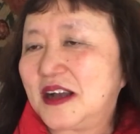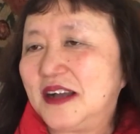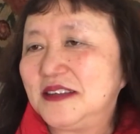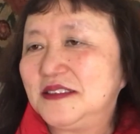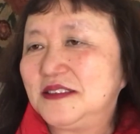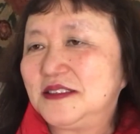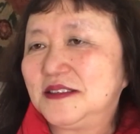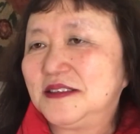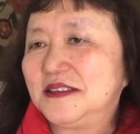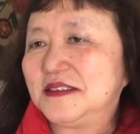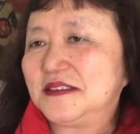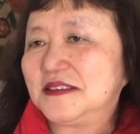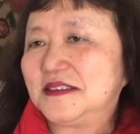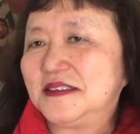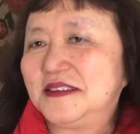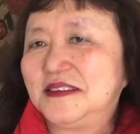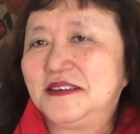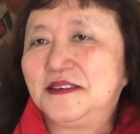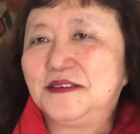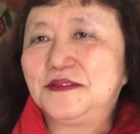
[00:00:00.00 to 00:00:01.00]
kinds
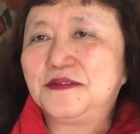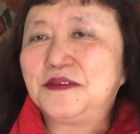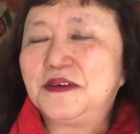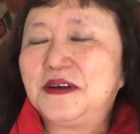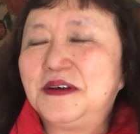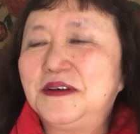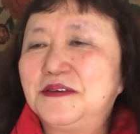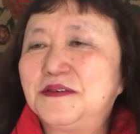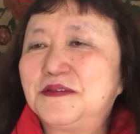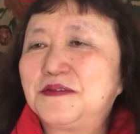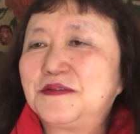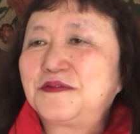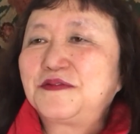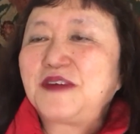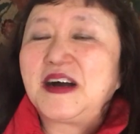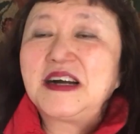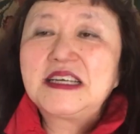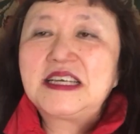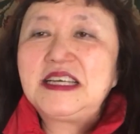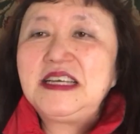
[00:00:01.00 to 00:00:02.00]
of
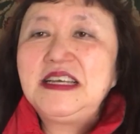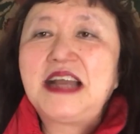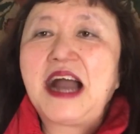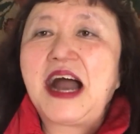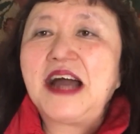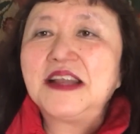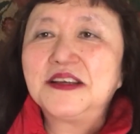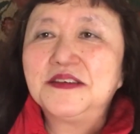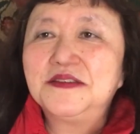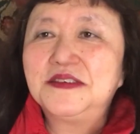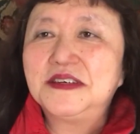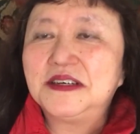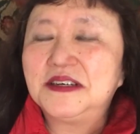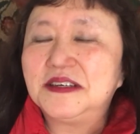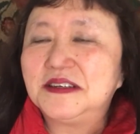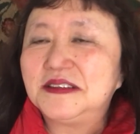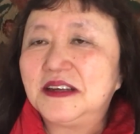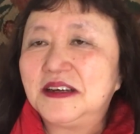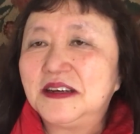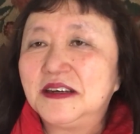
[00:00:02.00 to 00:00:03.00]
funky kind of
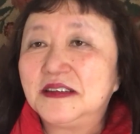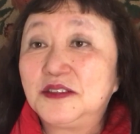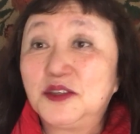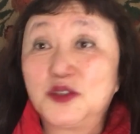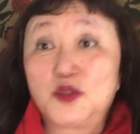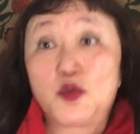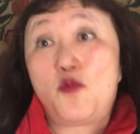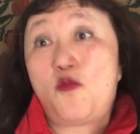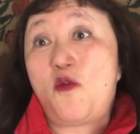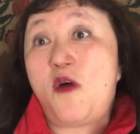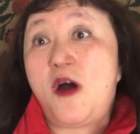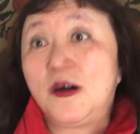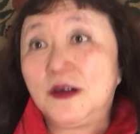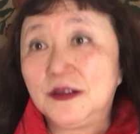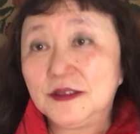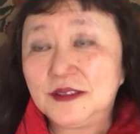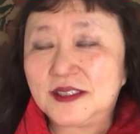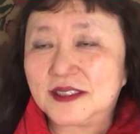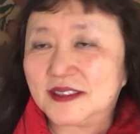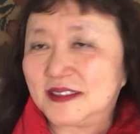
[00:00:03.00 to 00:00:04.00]
there's a
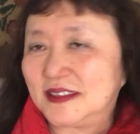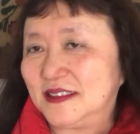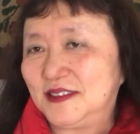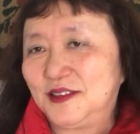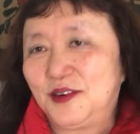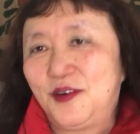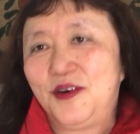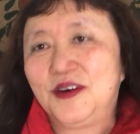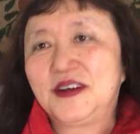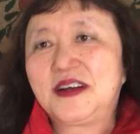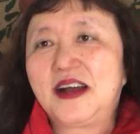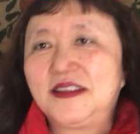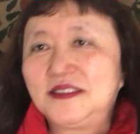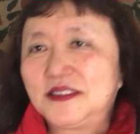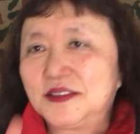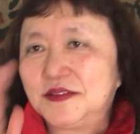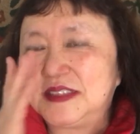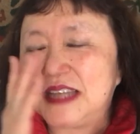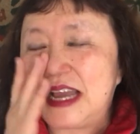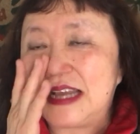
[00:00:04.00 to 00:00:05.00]
waltz and all
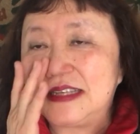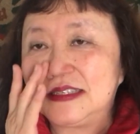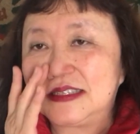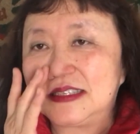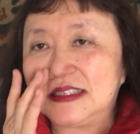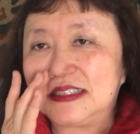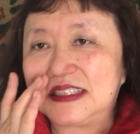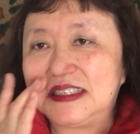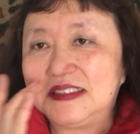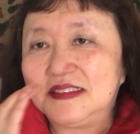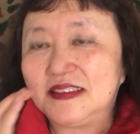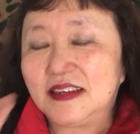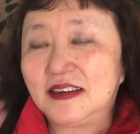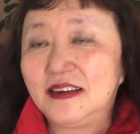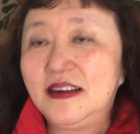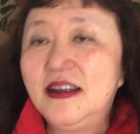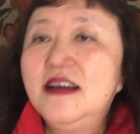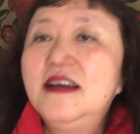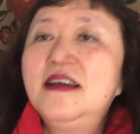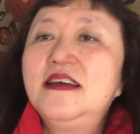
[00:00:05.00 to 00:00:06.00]
kinds of dances in
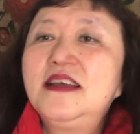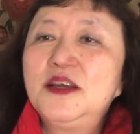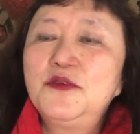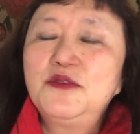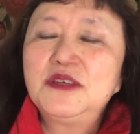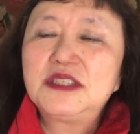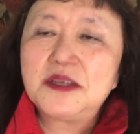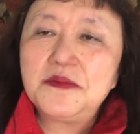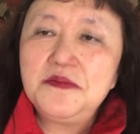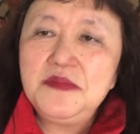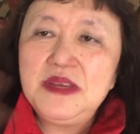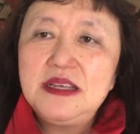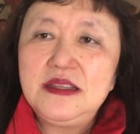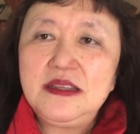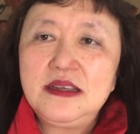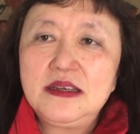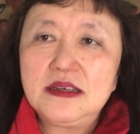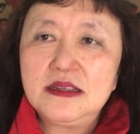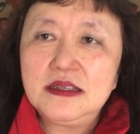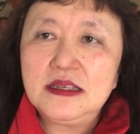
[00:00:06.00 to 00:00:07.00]
there. It was
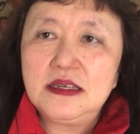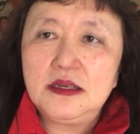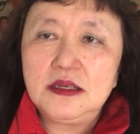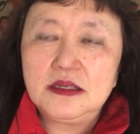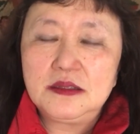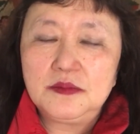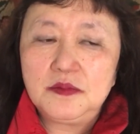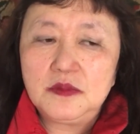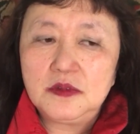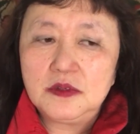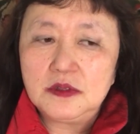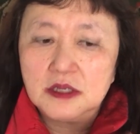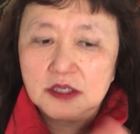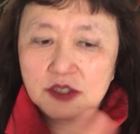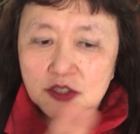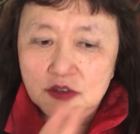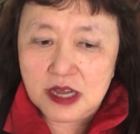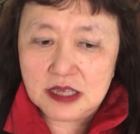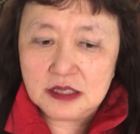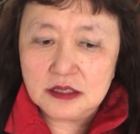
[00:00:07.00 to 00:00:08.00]
immediately
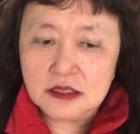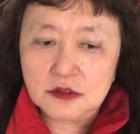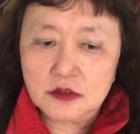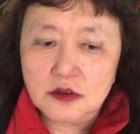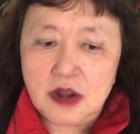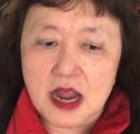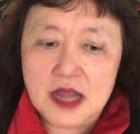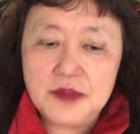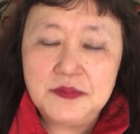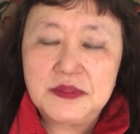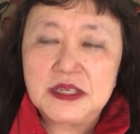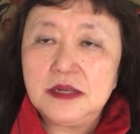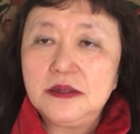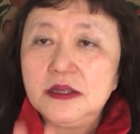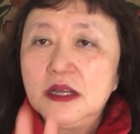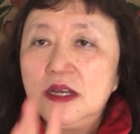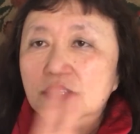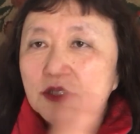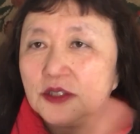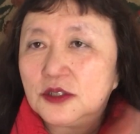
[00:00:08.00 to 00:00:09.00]
transcribed
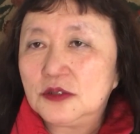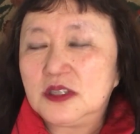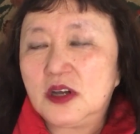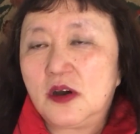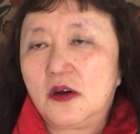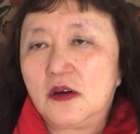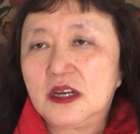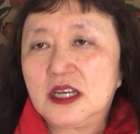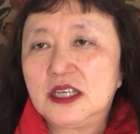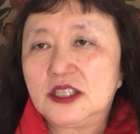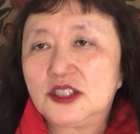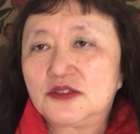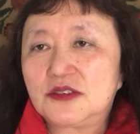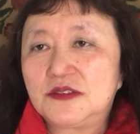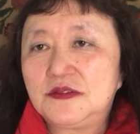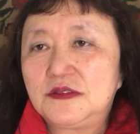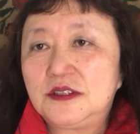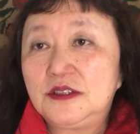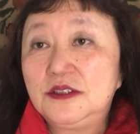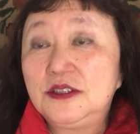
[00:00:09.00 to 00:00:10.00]
to the
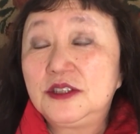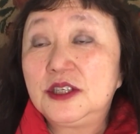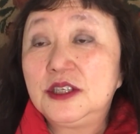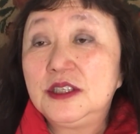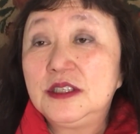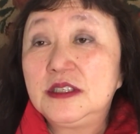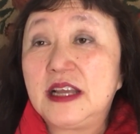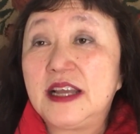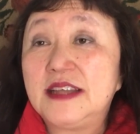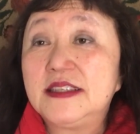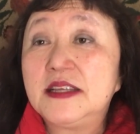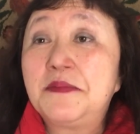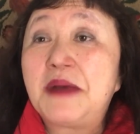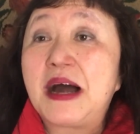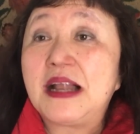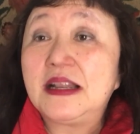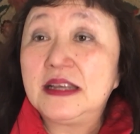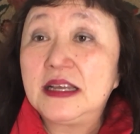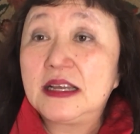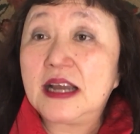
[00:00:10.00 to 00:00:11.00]
orchestra version, and the
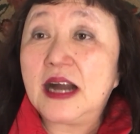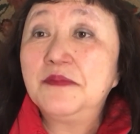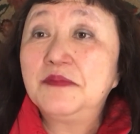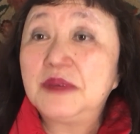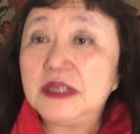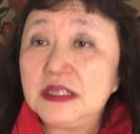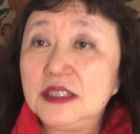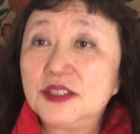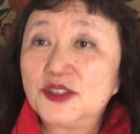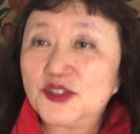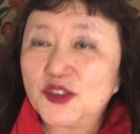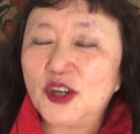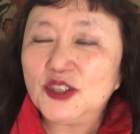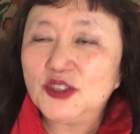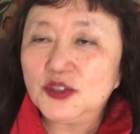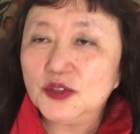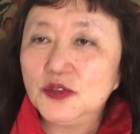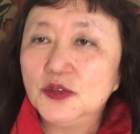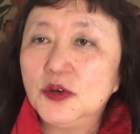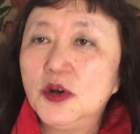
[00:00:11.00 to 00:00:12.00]
ballet company
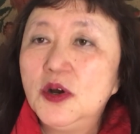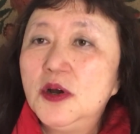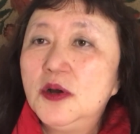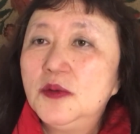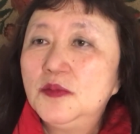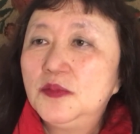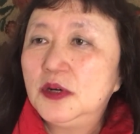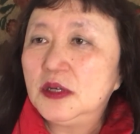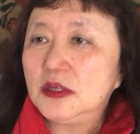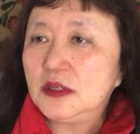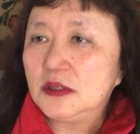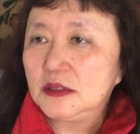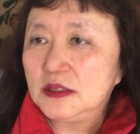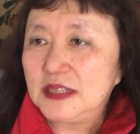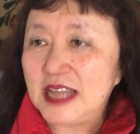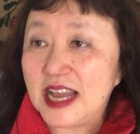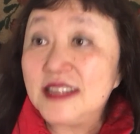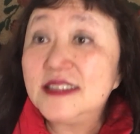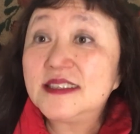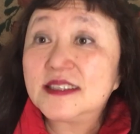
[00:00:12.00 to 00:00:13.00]
started to put
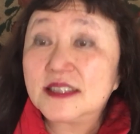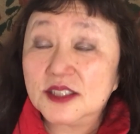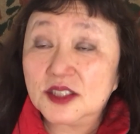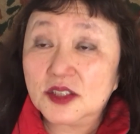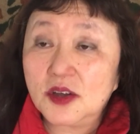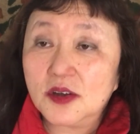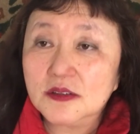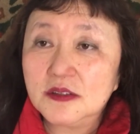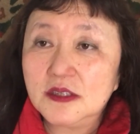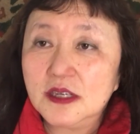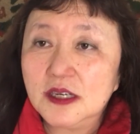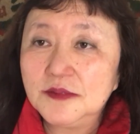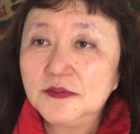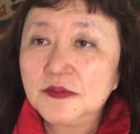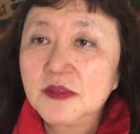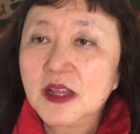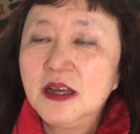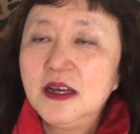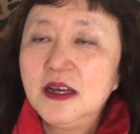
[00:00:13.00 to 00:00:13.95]
dances on it.